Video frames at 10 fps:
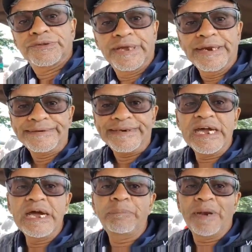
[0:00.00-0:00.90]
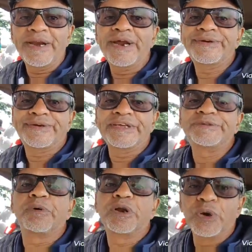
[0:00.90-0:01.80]
The entire planet is
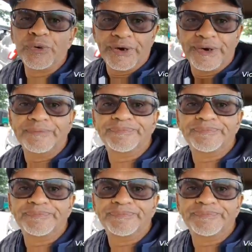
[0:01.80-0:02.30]
polluted.